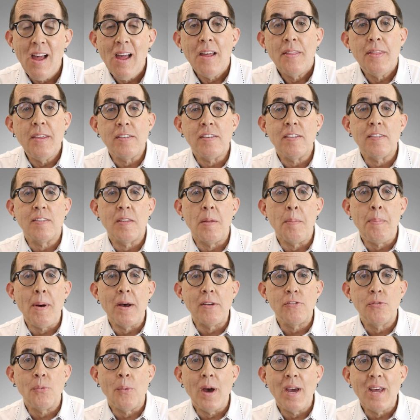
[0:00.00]
This is the
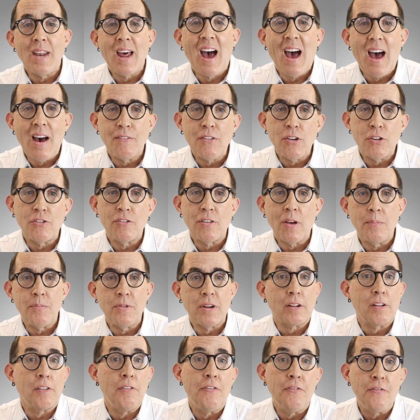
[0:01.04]
best way to have your
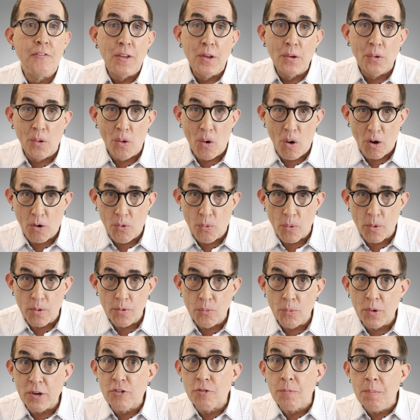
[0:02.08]
subject feel awkward,
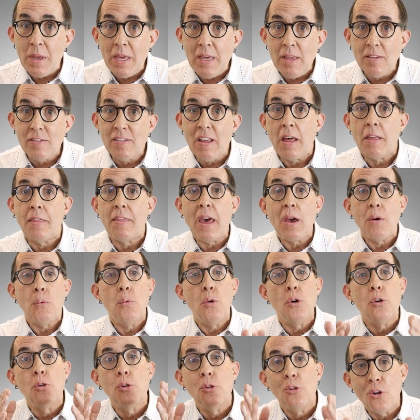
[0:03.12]
which means they
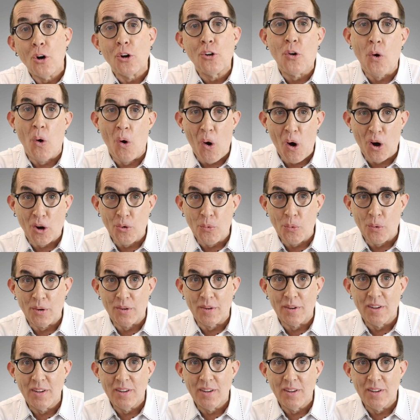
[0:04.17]
will look awkward.